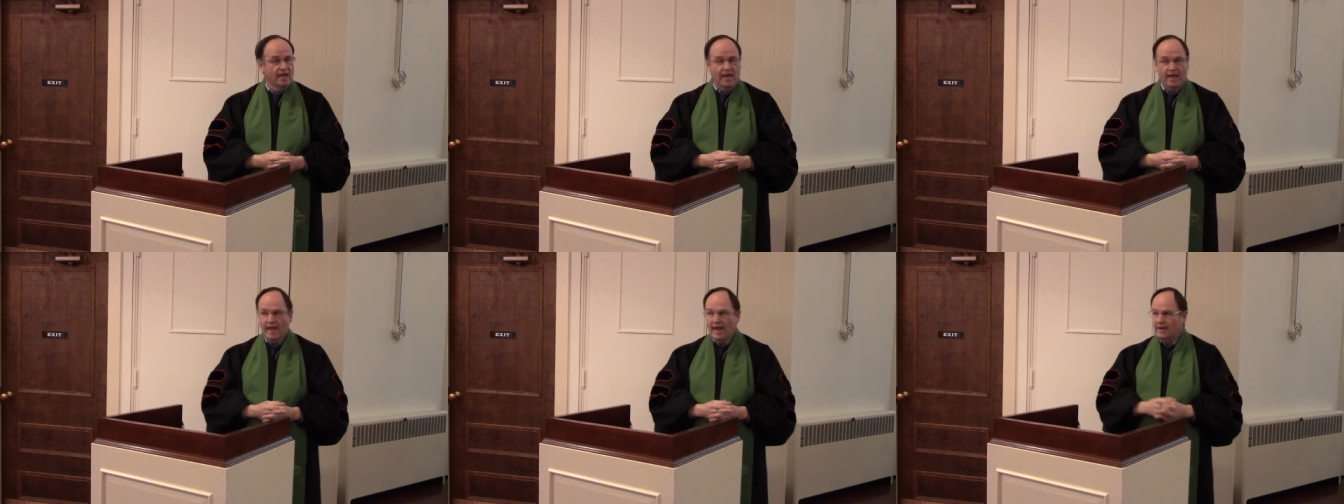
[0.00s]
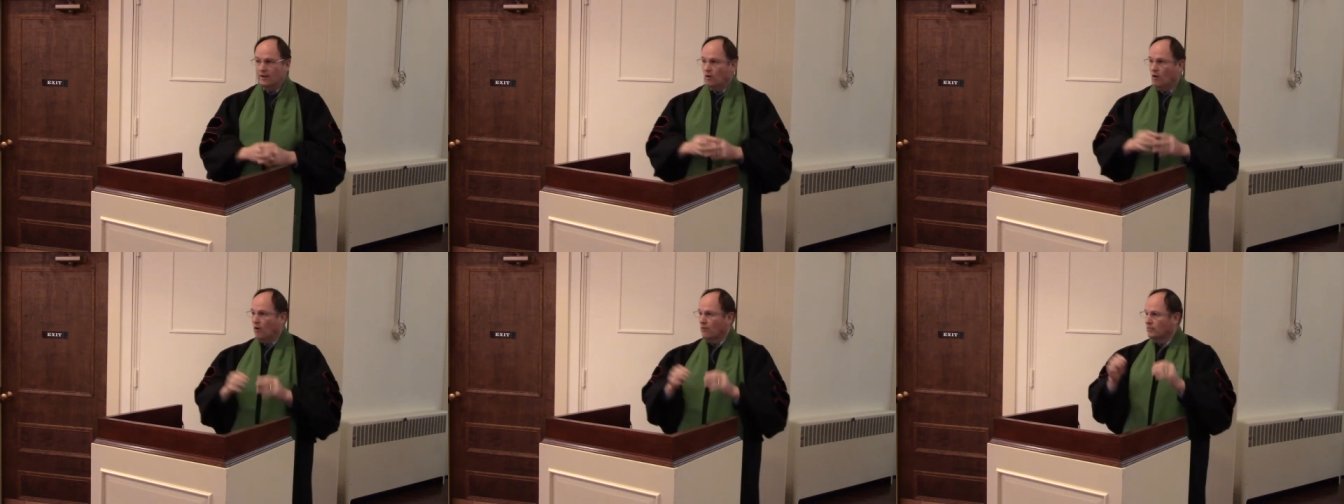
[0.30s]

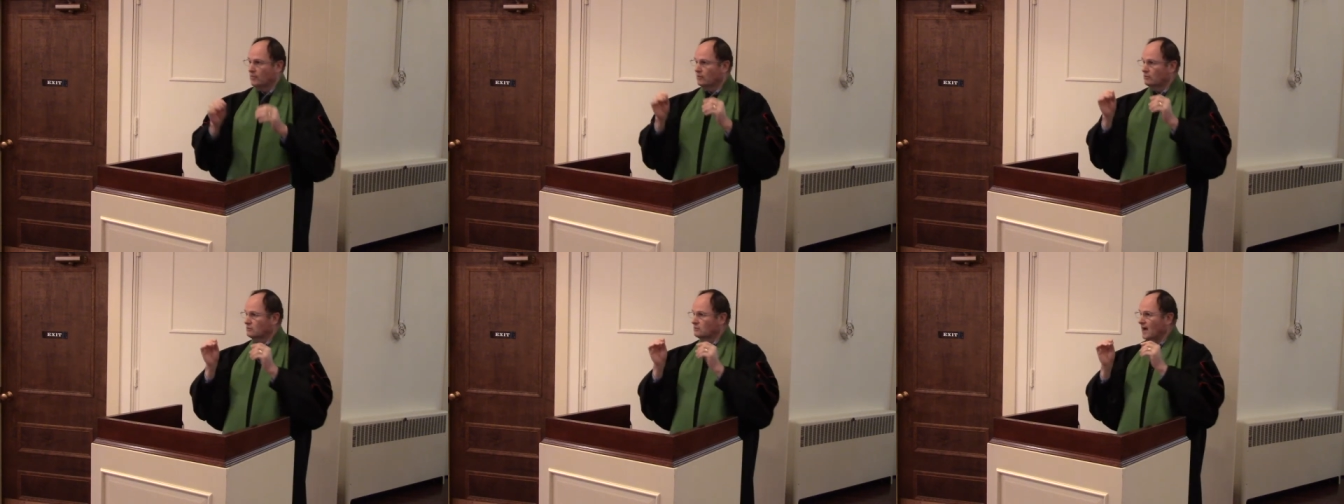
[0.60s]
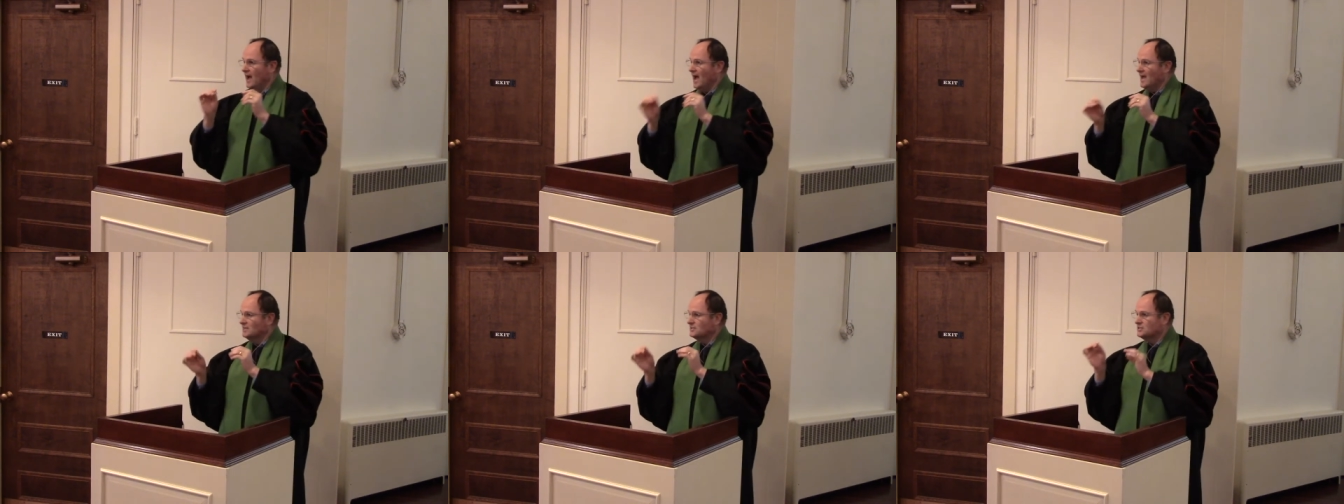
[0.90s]
And on the
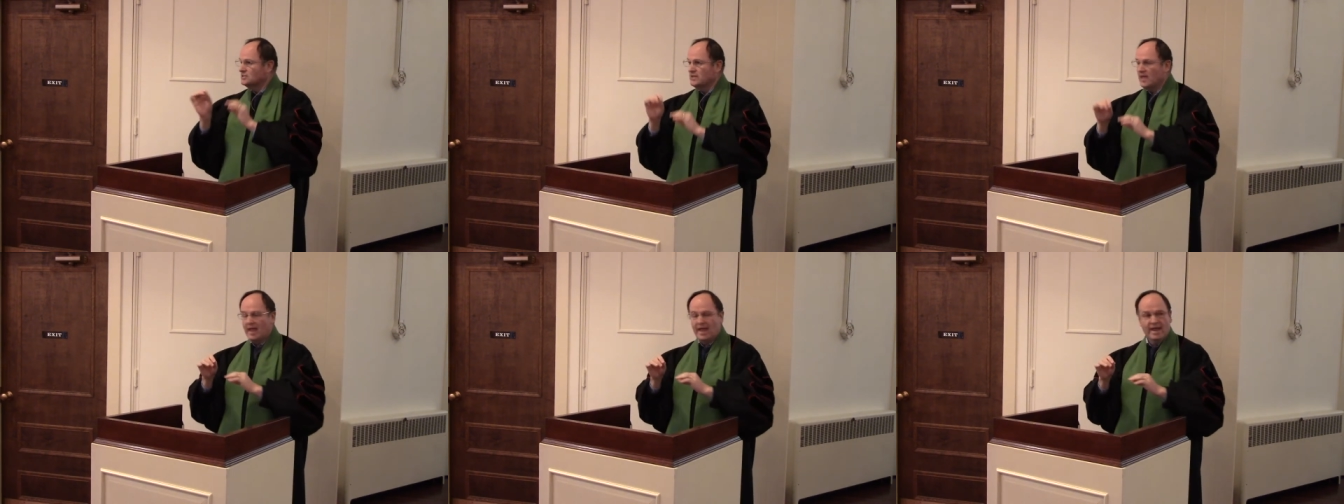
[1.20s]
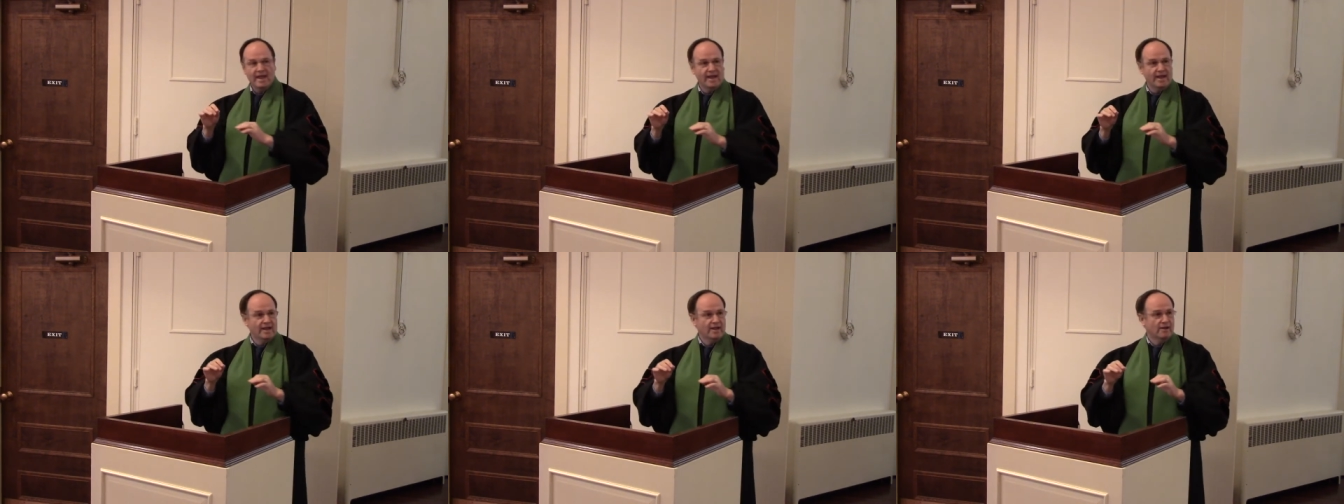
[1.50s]
last
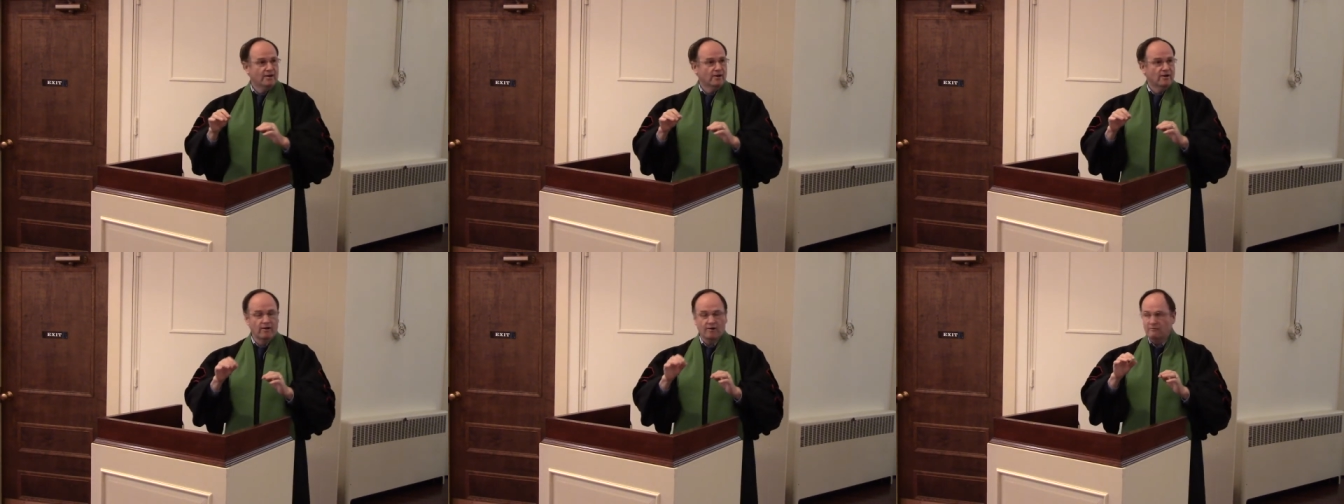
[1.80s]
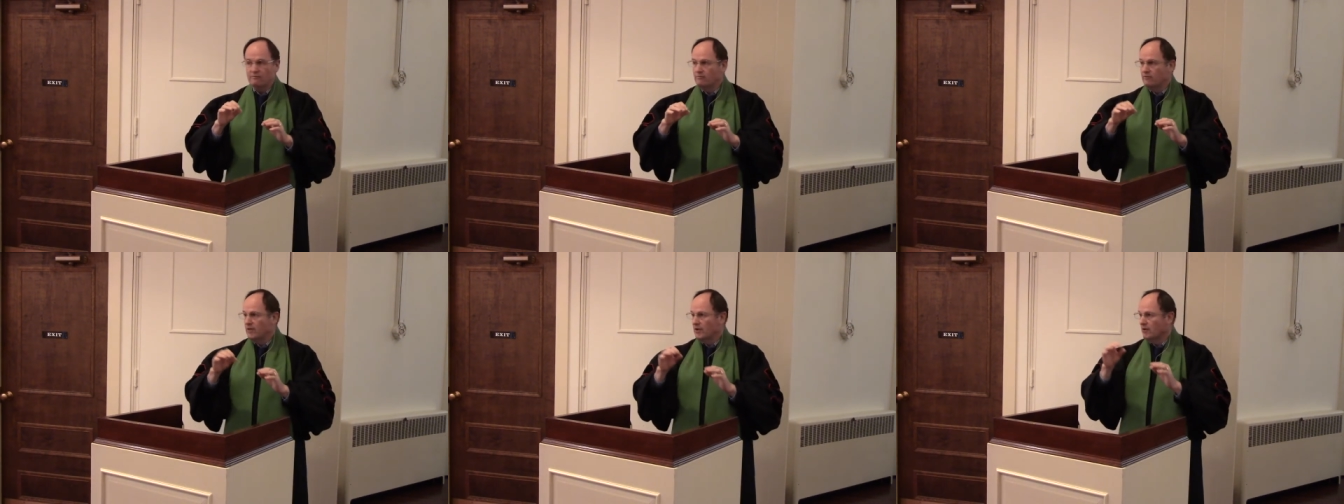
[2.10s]
day
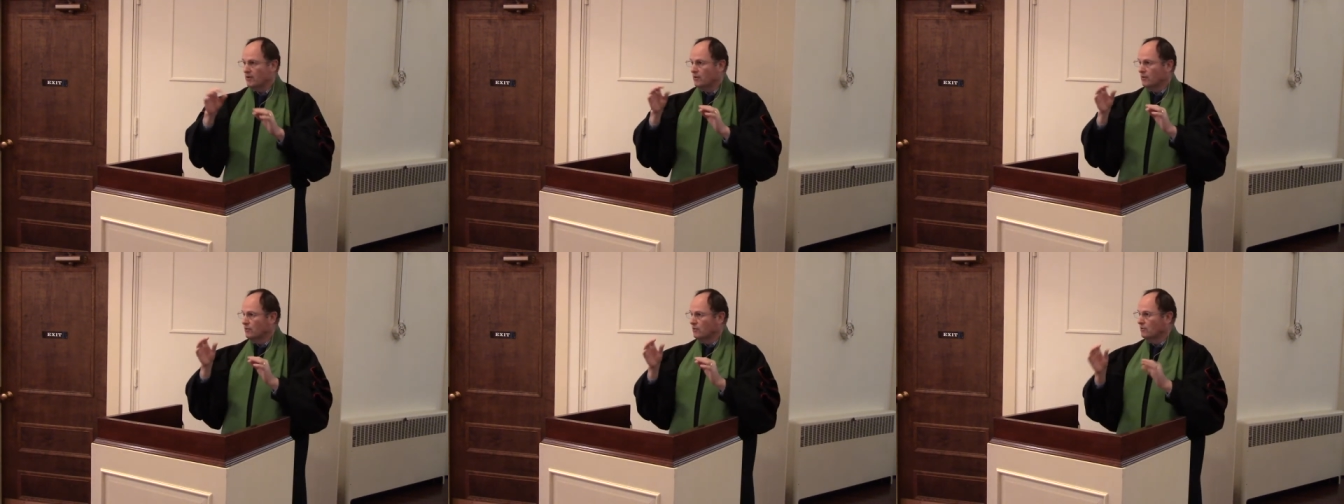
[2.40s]
of their